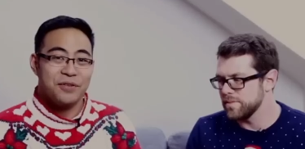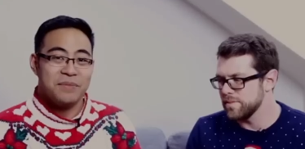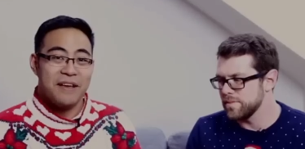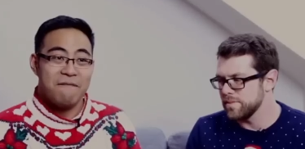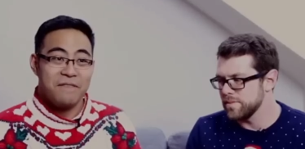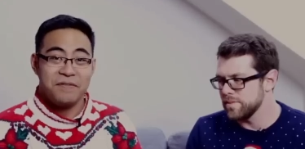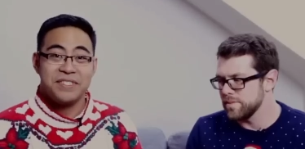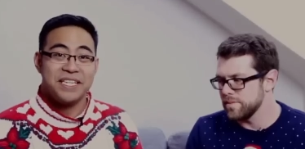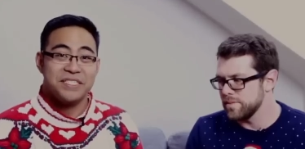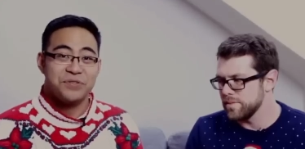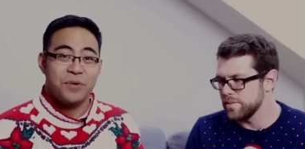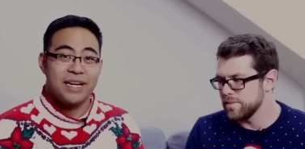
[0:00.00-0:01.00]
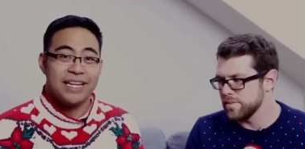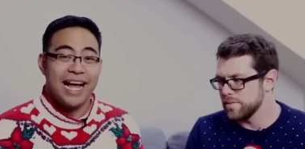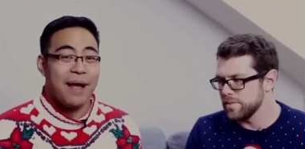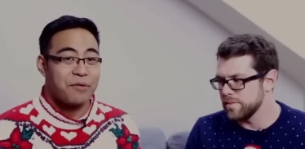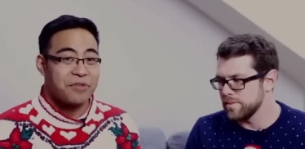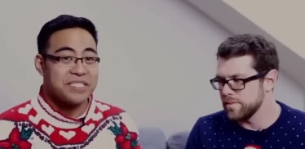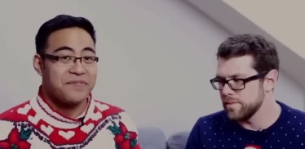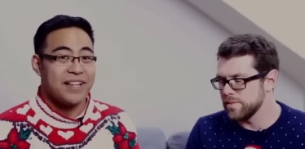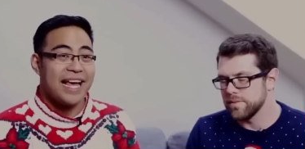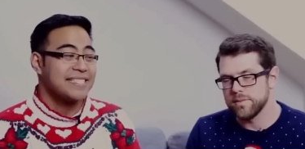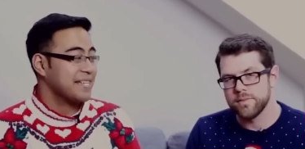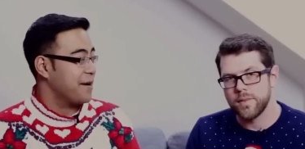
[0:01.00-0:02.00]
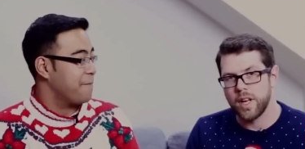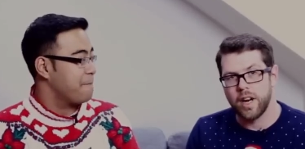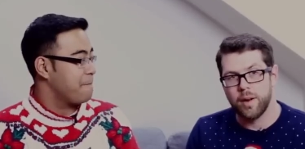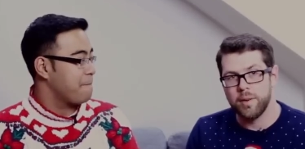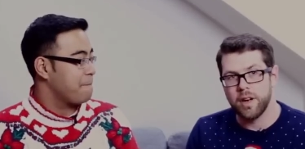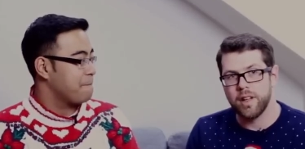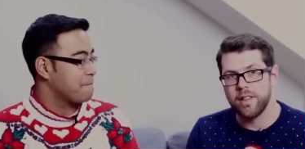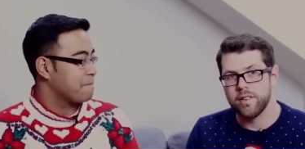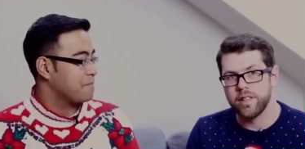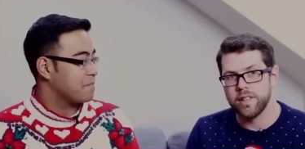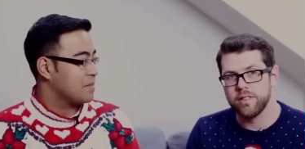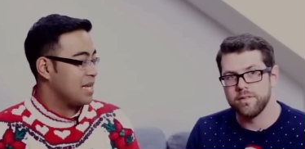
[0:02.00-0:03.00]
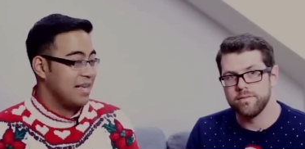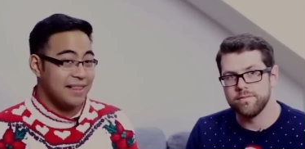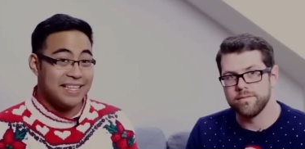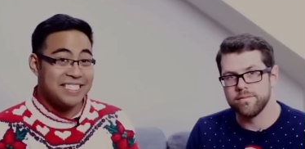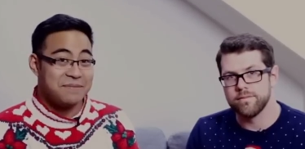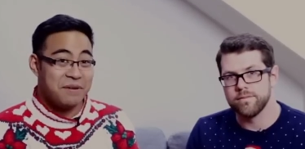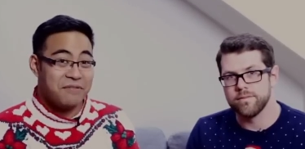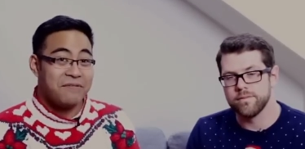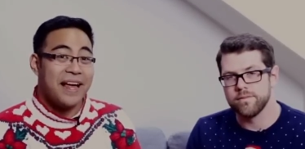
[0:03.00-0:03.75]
Speaker 1: Lumia 1520. I'm Chris Velazco. And I'm Darrell Leather. This has been